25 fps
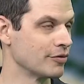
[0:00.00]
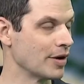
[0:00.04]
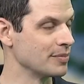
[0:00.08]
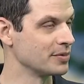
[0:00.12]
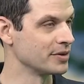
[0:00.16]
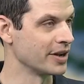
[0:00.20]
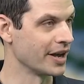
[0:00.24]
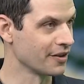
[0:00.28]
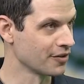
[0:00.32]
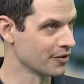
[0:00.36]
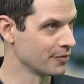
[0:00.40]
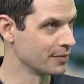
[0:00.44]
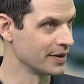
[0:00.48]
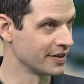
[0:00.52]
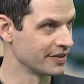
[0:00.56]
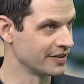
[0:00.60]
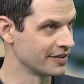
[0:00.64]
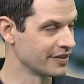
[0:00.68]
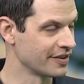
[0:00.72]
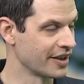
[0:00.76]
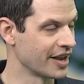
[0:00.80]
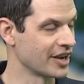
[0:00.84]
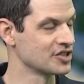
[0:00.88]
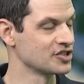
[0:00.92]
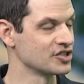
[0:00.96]
reptile
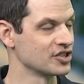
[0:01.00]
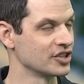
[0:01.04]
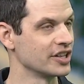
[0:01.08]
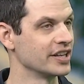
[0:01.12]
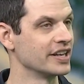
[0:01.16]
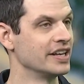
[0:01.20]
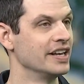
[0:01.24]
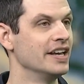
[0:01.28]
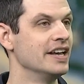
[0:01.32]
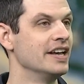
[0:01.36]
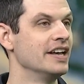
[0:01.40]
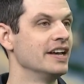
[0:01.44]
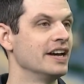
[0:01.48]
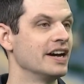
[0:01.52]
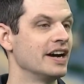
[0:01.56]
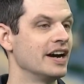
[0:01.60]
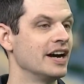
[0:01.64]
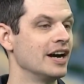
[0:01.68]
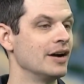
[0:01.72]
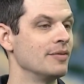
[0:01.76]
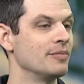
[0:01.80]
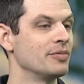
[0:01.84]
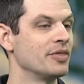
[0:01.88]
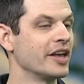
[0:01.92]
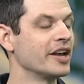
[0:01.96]
species, actually,
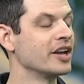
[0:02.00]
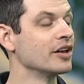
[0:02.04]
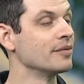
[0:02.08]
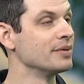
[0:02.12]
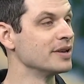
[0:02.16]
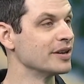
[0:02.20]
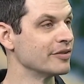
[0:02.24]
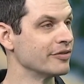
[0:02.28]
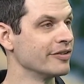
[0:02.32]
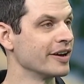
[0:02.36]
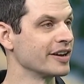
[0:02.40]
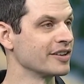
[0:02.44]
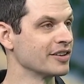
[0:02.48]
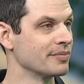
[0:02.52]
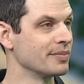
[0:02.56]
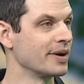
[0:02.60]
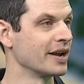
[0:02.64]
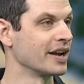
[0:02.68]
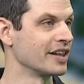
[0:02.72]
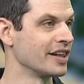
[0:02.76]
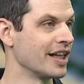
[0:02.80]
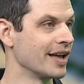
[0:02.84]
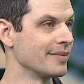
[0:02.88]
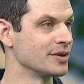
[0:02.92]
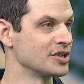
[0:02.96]
um, they could be affected by
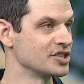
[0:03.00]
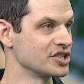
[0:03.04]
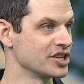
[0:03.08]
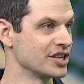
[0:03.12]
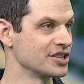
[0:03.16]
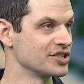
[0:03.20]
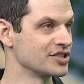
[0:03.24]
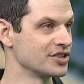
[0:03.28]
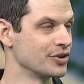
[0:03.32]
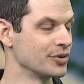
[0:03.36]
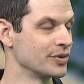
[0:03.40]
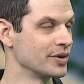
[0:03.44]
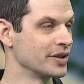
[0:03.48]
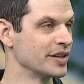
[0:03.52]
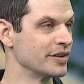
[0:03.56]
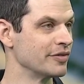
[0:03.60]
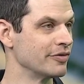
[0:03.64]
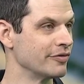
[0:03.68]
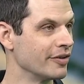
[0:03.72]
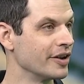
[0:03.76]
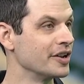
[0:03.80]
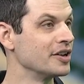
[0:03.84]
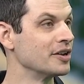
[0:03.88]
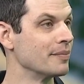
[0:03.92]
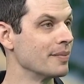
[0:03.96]
climate change at a really
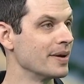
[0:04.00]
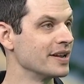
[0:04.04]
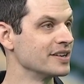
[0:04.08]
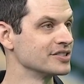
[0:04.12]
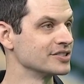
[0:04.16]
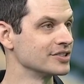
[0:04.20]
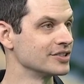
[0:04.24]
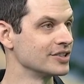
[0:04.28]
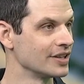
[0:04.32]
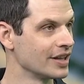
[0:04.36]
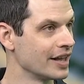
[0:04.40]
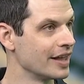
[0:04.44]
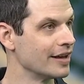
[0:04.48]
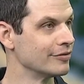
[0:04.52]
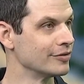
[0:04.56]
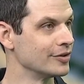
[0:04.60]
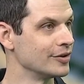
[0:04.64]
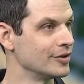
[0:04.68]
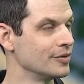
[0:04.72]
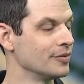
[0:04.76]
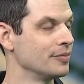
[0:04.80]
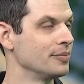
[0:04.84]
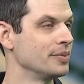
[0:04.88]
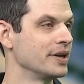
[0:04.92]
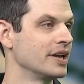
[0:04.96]
fundamental
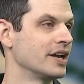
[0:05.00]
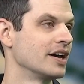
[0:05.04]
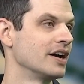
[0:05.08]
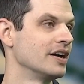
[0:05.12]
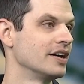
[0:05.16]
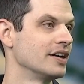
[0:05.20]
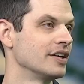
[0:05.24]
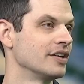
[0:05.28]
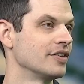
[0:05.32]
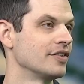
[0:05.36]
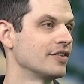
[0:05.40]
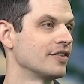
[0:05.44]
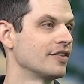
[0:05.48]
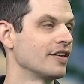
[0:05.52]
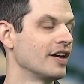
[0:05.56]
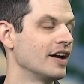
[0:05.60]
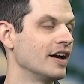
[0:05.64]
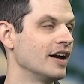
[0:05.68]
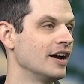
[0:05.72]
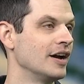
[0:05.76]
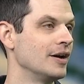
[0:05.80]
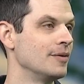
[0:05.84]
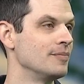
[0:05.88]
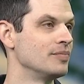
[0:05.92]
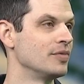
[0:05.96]
level because
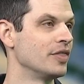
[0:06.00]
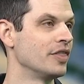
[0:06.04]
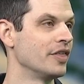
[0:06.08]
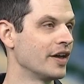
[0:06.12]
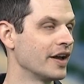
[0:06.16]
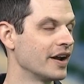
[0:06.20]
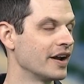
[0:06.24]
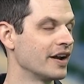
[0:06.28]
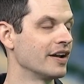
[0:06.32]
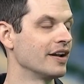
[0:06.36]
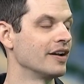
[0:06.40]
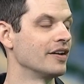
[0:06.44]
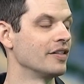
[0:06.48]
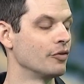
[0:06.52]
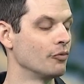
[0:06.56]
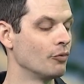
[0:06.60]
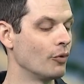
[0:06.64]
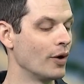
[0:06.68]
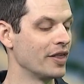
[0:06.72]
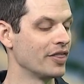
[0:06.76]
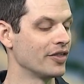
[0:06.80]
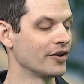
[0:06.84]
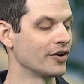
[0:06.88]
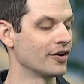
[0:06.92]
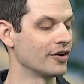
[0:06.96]
um,
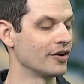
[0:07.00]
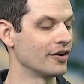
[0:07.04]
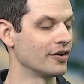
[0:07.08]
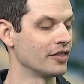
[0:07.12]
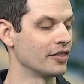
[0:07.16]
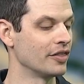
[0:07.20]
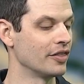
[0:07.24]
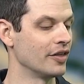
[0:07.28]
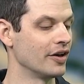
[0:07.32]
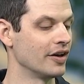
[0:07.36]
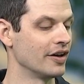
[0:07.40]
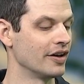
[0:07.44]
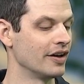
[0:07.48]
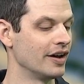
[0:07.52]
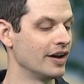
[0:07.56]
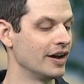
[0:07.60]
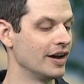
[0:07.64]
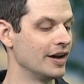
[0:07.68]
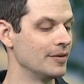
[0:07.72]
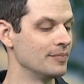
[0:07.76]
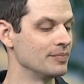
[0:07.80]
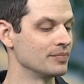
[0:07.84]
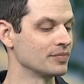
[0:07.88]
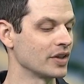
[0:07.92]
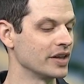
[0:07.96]
whether the
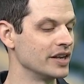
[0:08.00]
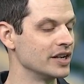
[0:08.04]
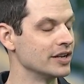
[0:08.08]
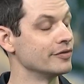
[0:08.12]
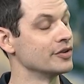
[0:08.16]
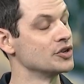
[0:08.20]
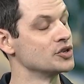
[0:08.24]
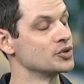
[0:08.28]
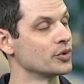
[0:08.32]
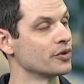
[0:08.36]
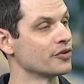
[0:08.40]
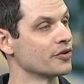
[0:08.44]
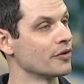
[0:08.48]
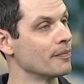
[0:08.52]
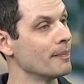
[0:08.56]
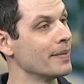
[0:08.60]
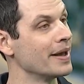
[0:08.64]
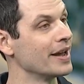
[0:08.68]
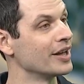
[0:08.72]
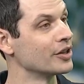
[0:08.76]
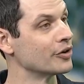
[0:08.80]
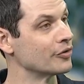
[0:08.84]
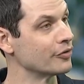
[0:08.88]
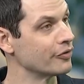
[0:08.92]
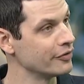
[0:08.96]
um, individuals are
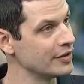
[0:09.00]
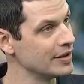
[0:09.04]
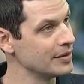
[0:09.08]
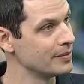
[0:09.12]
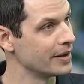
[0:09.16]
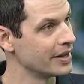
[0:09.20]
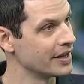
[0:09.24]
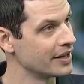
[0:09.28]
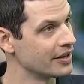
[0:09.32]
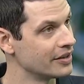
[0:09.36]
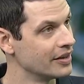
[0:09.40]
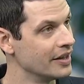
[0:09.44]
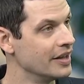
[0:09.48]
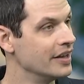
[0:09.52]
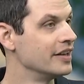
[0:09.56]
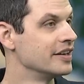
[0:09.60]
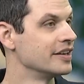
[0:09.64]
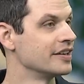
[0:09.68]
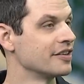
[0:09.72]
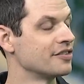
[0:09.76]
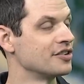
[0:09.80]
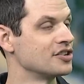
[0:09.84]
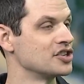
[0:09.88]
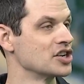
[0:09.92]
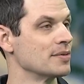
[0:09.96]
male or female
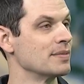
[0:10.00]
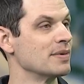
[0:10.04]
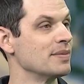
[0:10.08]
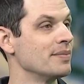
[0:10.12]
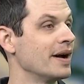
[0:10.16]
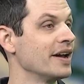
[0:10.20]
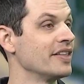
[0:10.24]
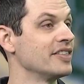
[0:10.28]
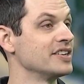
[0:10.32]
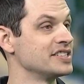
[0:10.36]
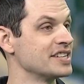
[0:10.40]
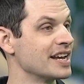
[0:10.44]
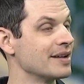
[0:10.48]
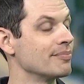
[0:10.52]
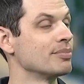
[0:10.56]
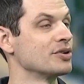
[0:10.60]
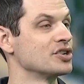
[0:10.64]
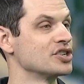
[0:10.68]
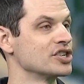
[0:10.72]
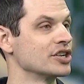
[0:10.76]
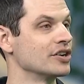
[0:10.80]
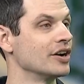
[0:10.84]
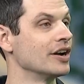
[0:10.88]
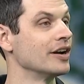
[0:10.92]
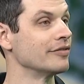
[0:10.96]
is determined by the
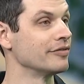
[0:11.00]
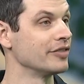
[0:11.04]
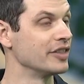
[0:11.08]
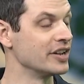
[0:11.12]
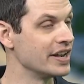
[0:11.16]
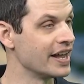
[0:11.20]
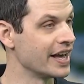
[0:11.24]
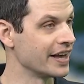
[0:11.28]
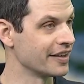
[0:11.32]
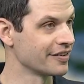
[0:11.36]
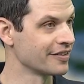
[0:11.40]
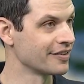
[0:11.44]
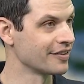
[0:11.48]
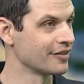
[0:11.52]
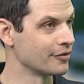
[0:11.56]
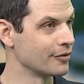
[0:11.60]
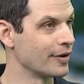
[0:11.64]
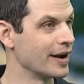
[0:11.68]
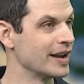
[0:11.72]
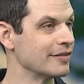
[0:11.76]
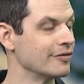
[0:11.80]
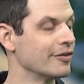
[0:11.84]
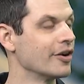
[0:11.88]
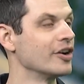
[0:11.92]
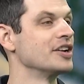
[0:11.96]
temperature of the nest,
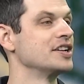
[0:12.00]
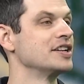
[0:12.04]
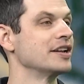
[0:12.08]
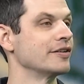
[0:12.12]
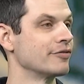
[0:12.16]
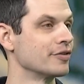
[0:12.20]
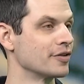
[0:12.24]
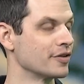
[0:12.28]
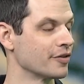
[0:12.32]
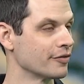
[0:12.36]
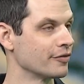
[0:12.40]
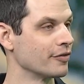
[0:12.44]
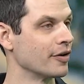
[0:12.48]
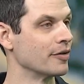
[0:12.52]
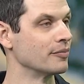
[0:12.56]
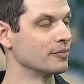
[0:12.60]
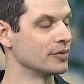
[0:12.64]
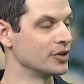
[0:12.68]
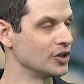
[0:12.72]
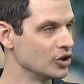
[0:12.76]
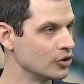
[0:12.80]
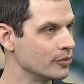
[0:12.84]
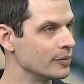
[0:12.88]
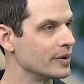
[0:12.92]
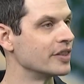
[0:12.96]
right? Very different from
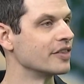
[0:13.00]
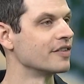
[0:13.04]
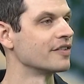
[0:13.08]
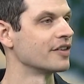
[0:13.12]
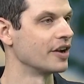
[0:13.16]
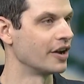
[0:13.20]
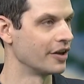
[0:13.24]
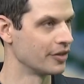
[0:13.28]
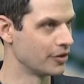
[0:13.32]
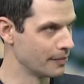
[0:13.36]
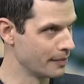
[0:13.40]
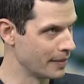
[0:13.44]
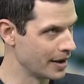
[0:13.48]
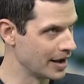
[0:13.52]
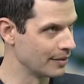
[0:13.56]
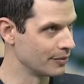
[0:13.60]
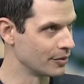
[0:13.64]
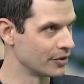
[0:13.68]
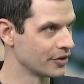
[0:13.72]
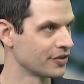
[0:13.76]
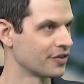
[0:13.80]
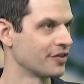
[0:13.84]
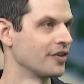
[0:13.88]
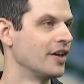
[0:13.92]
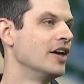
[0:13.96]
sure. humans and other
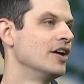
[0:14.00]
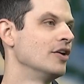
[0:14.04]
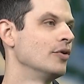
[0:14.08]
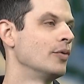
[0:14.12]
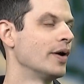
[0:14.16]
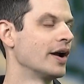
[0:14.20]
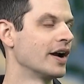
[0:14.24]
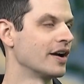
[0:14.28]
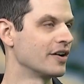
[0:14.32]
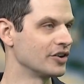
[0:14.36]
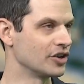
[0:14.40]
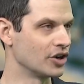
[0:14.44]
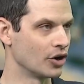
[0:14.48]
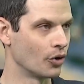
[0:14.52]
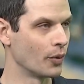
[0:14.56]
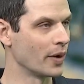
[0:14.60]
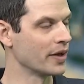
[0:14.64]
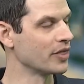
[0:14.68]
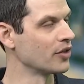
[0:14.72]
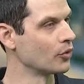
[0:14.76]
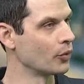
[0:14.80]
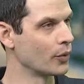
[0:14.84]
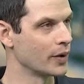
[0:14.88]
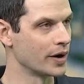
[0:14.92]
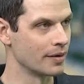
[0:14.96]
mammals, where you know
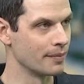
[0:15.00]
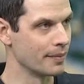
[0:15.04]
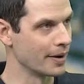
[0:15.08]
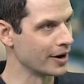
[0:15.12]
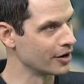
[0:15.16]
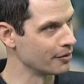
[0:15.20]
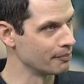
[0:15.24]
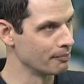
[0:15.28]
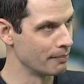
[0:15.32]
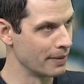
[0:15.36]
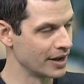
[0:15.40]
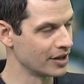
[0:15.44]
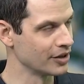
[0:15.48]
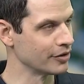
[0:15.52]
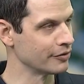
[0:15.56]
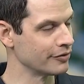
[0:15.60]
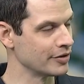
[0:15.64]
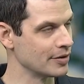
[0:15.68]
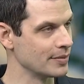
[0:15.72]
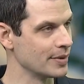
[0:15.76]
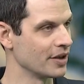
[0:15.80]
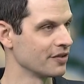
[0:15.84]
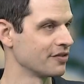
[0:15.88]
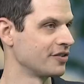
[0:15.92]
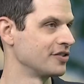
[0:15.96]
whether we're male or
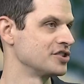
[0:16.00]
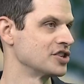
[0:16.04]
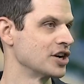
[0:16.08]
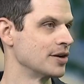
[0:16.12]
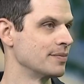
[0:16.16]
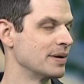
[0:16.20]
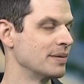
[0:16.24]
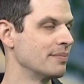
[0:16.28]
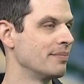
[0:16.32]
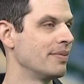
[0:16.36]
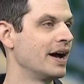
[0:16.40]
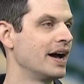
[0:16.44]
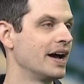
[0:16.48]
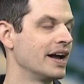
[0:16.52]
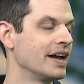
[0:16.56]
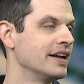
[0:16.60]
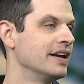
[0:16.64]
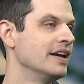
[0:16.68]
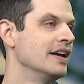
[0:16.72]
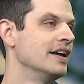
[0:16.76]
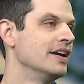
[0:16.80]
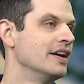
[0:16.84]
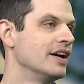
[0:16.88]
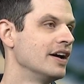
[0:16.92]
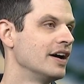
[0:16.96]
female is determined by
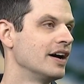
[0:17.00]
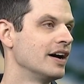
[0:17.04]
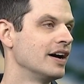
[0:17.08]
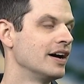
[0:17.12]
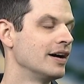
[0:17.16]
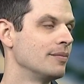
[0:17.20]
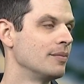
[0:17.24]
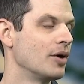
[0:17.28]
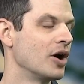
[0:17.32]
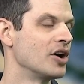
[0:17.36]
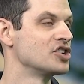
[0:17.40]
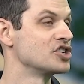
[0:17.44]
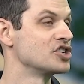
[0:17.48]
um, our